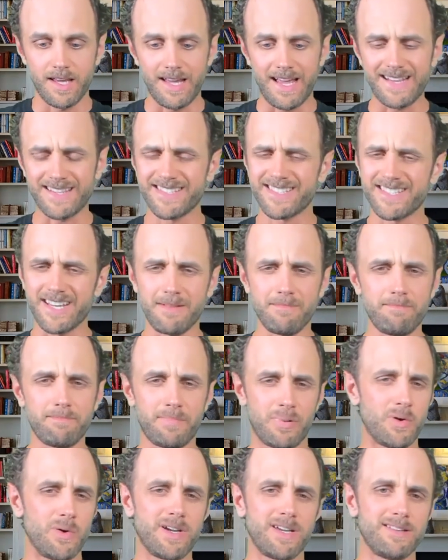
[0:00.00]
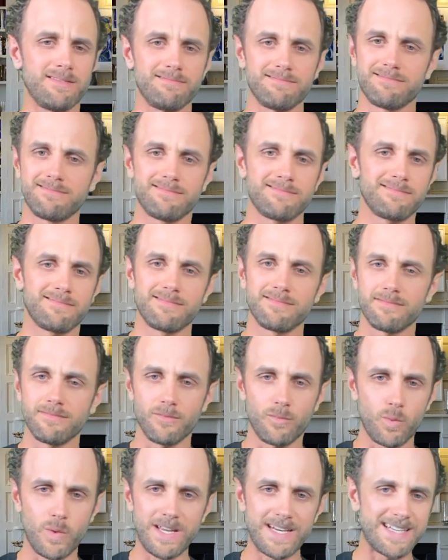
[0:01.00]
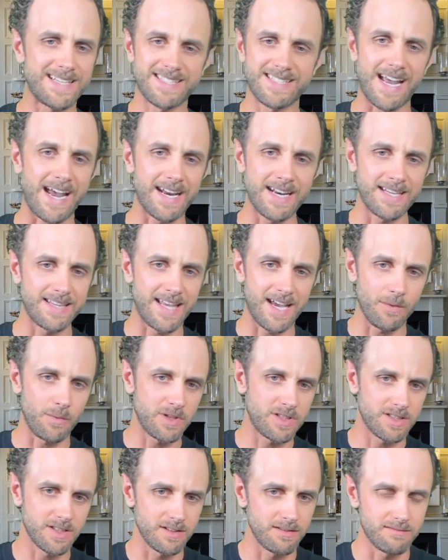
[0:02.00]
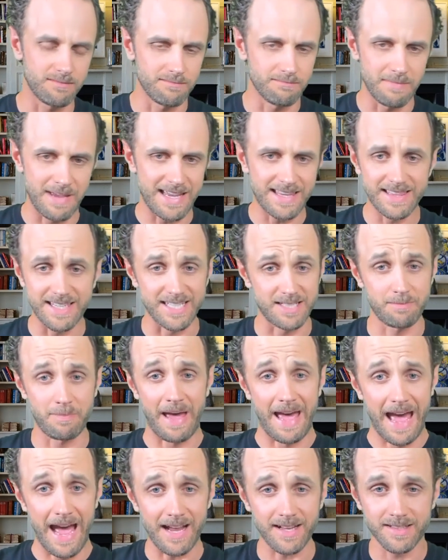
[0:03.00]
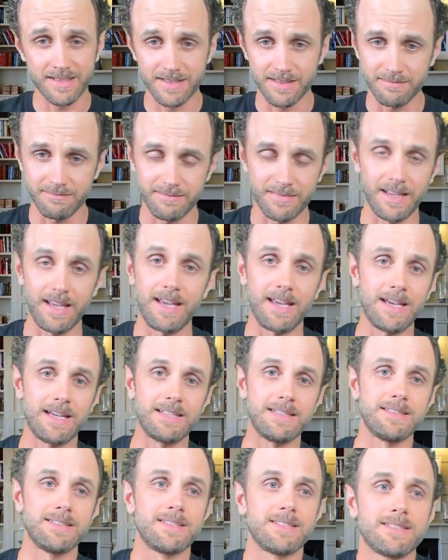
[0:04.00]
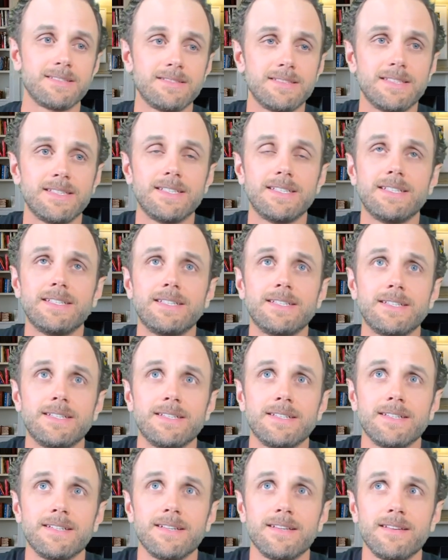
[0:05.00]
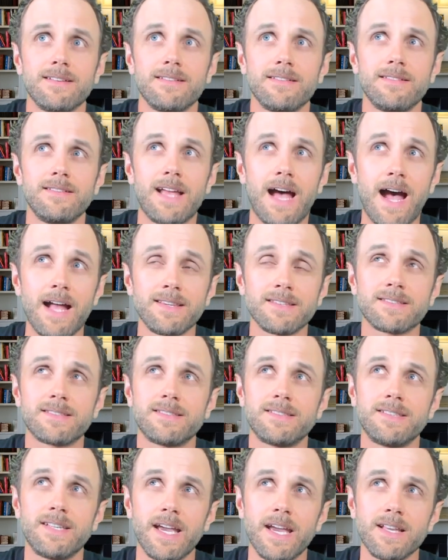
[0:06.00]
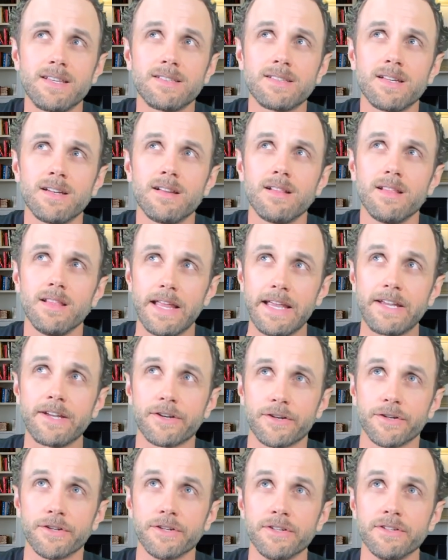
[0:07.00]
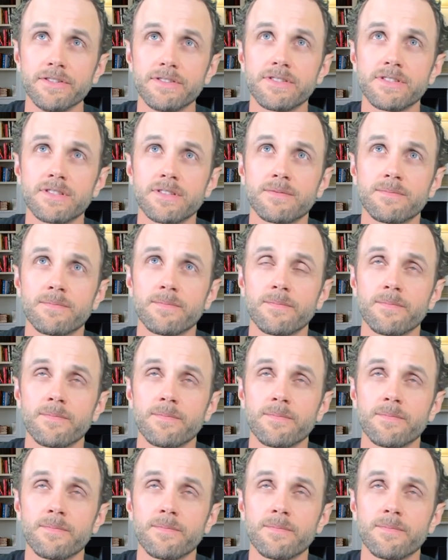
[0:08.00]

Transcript: At some point, we decided that we should make this pact and not date lake girls.